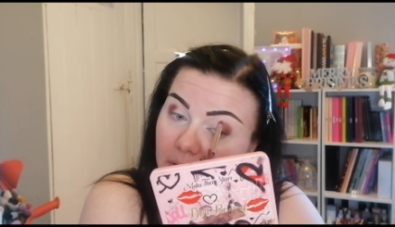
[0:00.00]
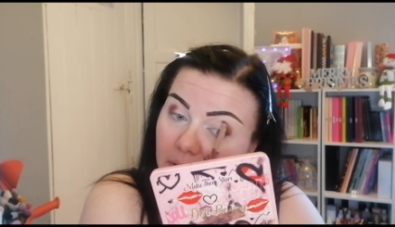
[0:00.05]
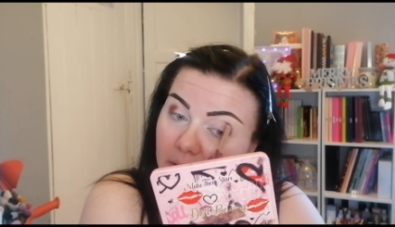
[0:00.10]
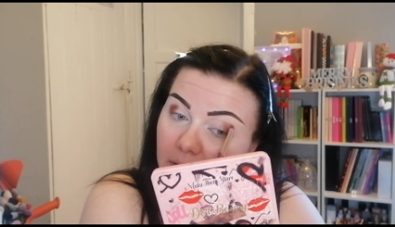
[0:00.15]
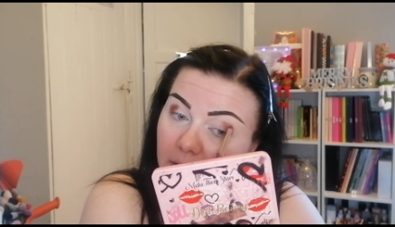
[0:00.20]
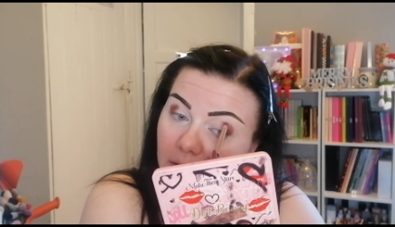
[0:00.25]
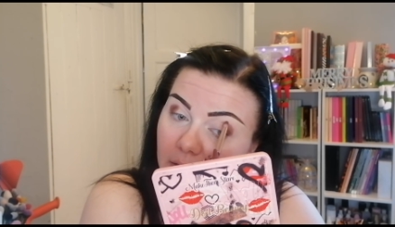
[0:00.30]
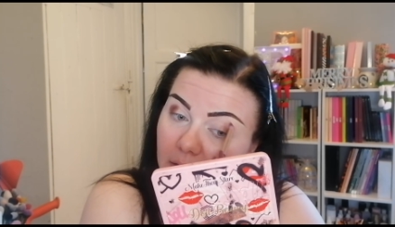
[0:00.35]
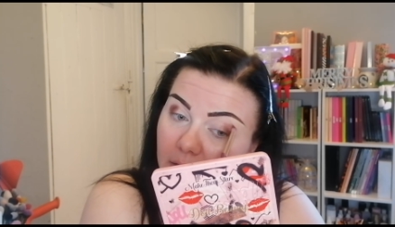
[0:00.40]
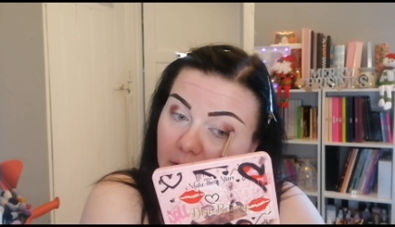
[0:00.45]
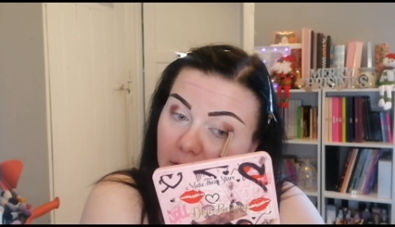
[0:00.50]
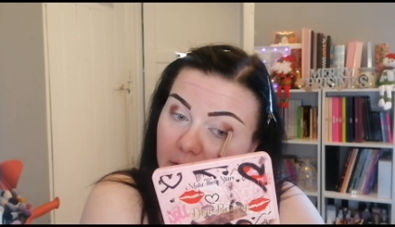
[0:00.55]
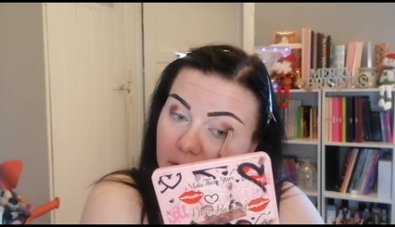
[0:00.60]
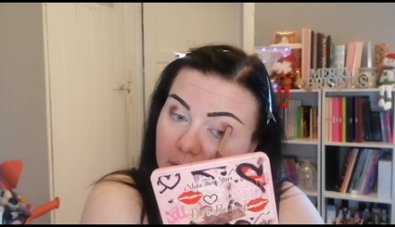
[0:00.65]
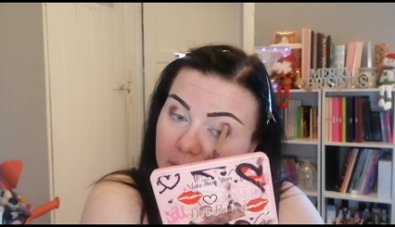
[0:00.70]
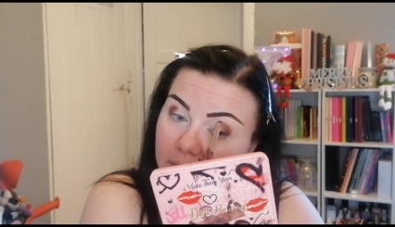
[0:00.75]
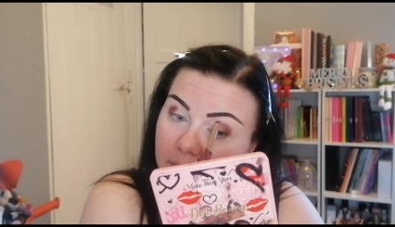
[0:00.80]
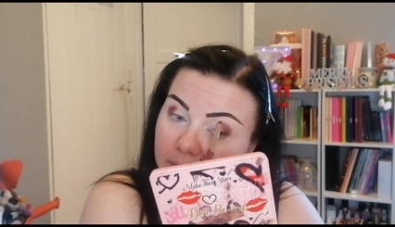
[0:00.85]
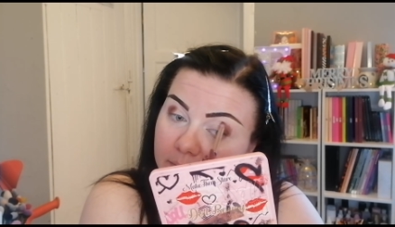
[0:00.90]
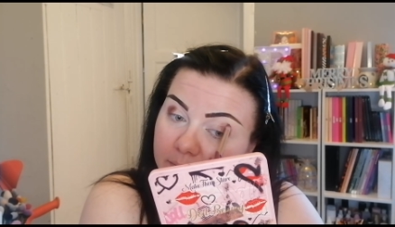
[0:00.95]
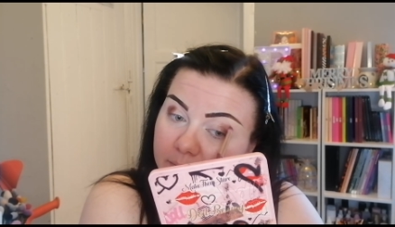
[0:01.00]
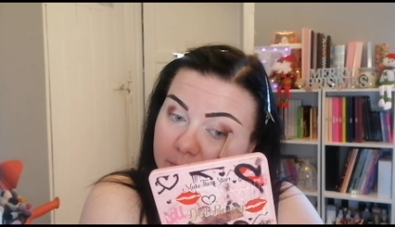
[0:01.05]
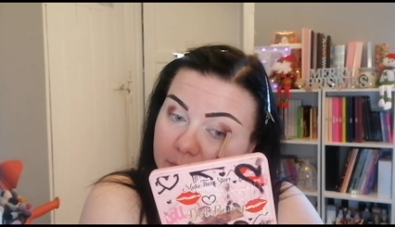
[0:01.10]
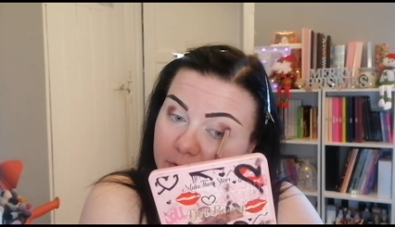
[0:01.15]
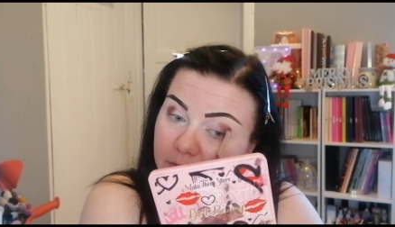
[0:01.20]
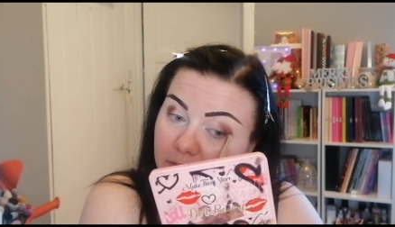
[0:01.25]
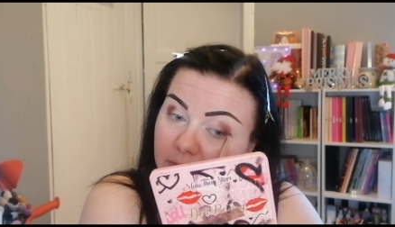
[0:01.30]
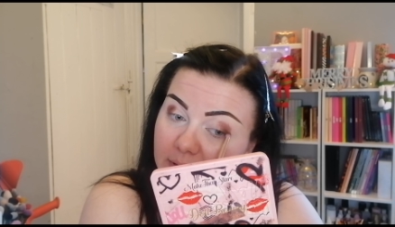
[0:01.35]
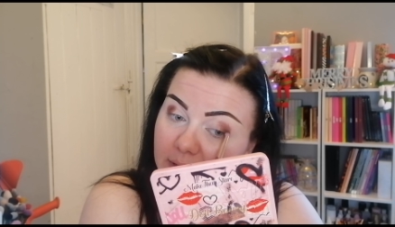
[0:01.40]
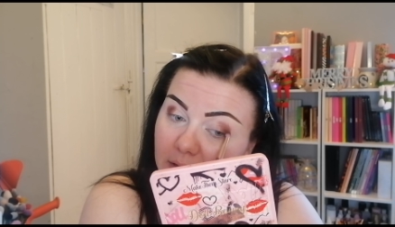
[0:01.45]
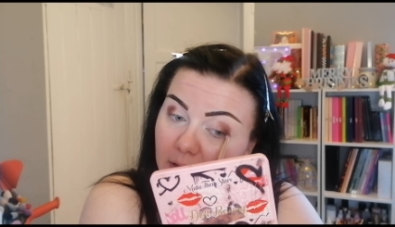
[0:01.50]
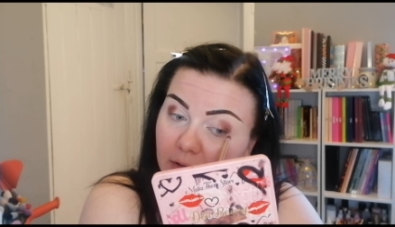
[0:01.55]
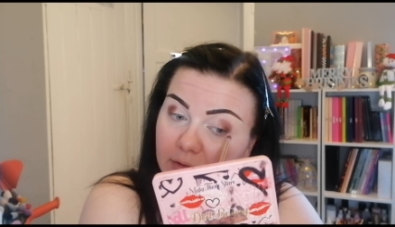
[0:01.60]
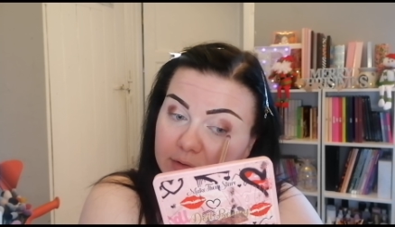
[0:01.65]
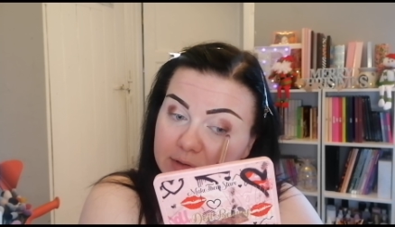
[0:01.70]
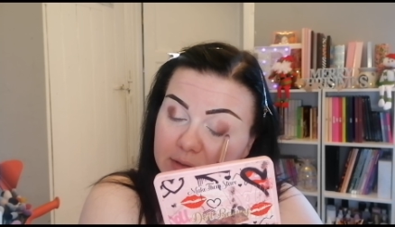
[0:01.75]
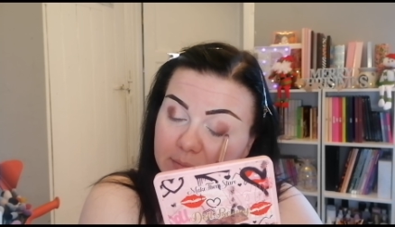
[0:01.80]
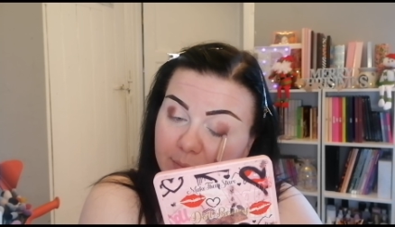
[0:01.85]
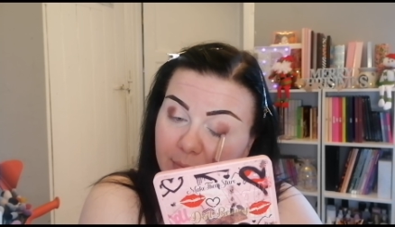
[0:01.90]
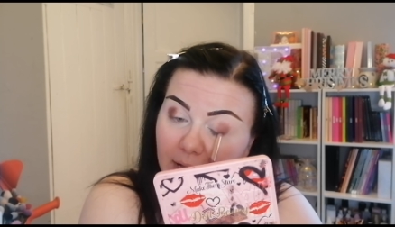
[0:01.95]
The
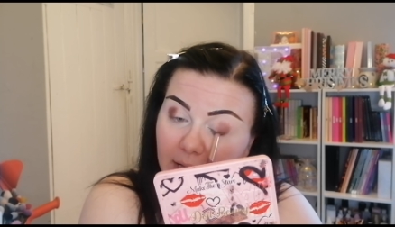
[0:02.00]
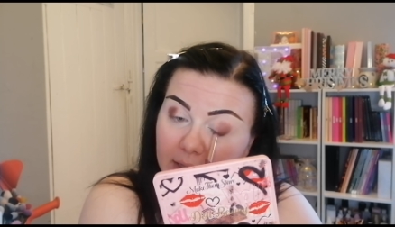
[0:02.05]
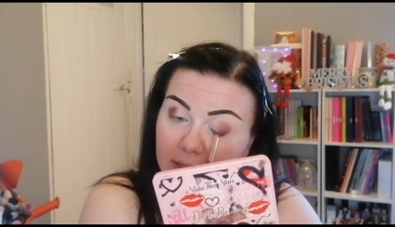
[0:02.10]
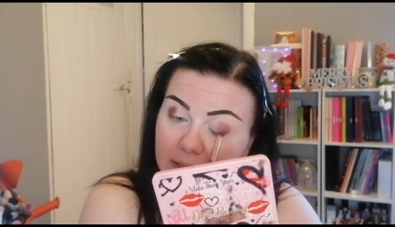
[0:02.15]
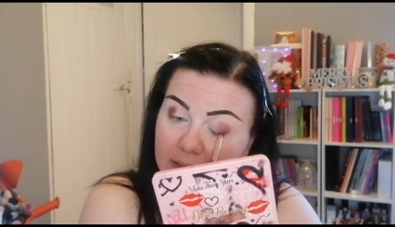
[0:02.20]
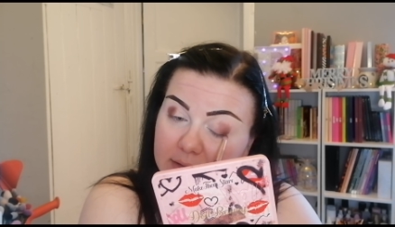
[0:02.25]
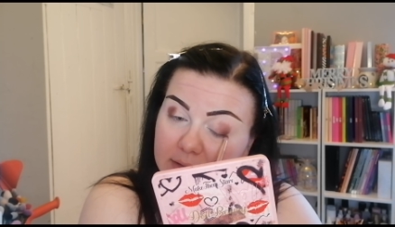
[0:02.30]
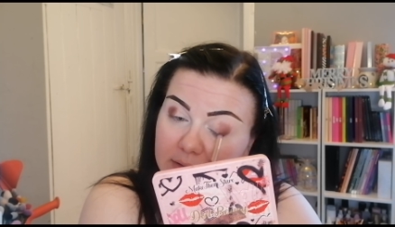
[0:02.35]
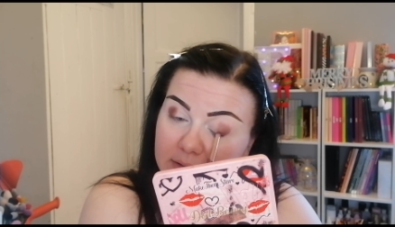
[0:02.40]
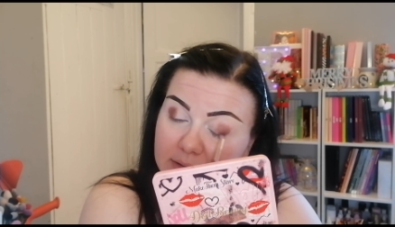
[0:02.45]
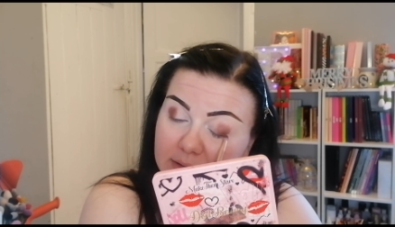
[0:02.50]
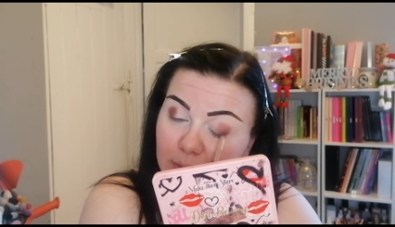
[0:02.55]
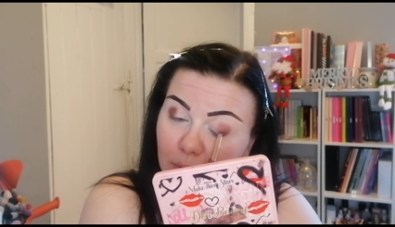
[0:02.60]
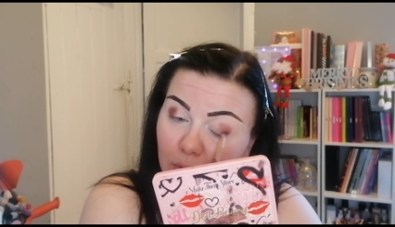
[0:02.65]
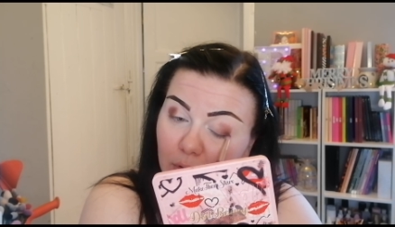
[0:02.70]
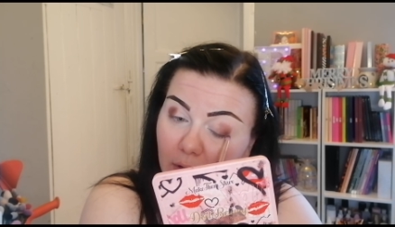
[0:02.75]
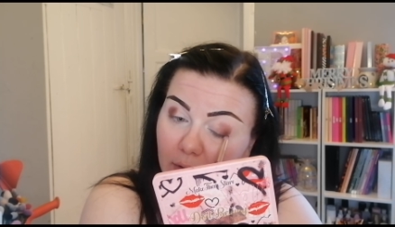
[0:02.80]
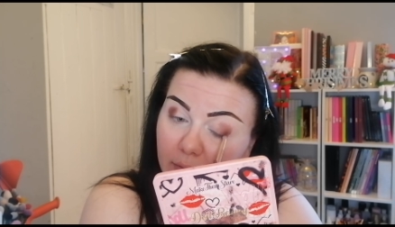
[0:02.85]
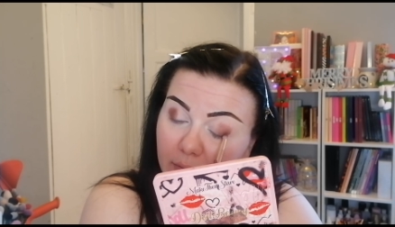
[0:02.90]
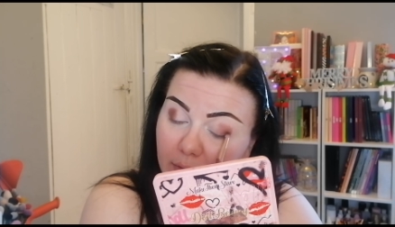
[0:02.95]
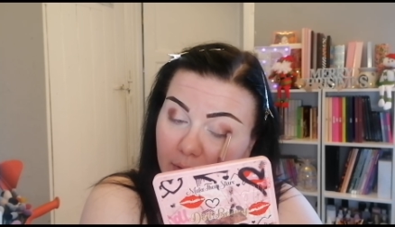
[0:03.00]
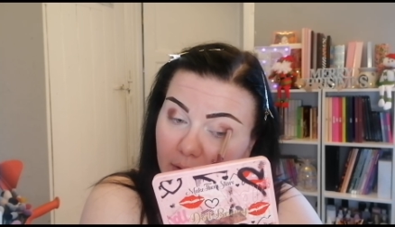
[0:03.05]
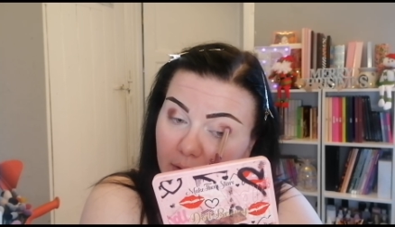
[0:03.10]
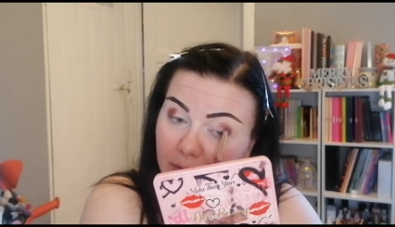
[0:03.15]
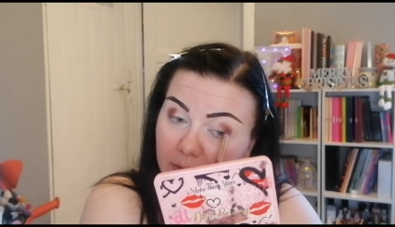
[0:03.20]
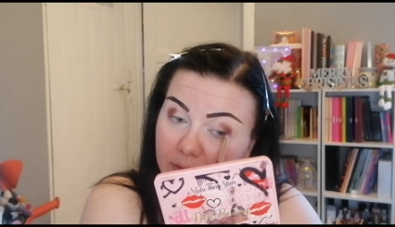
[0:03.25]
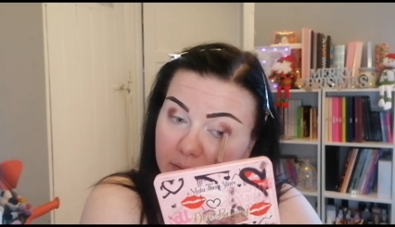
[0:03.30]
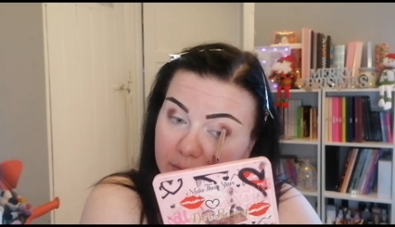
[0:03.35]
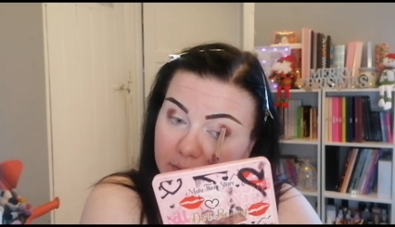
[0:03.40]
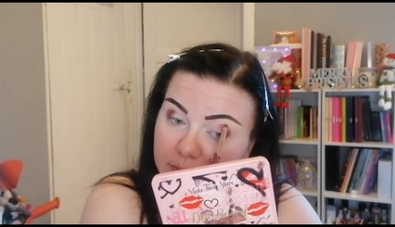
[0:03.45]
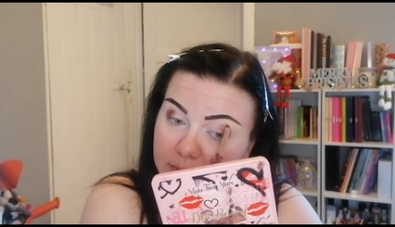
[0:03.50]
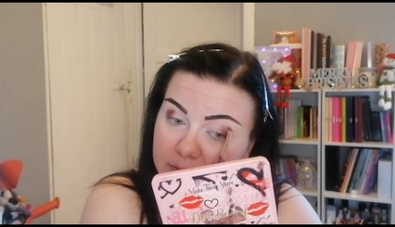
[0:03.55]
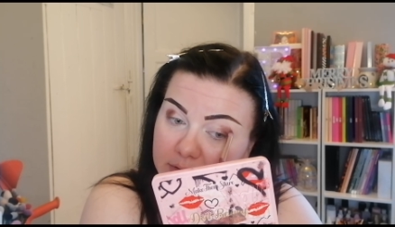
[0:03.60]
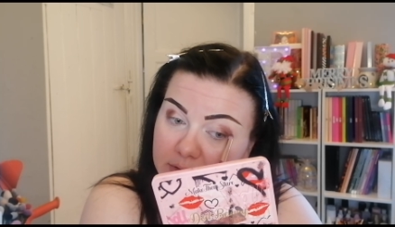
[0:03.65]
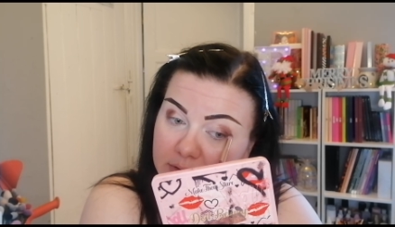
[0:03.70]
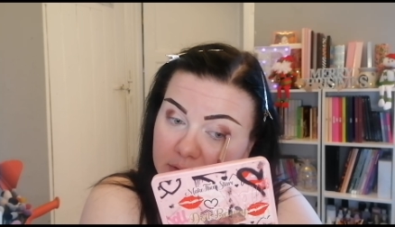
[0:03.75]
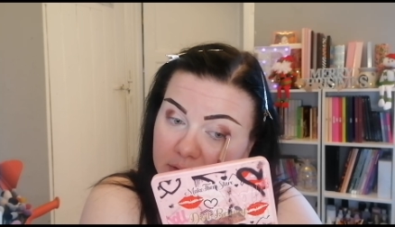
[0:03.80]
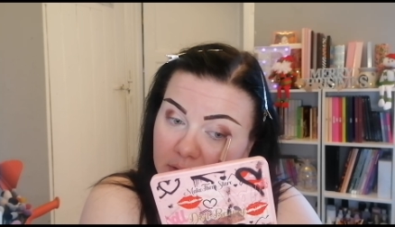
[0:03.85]
Reloaded palettes, I still got those.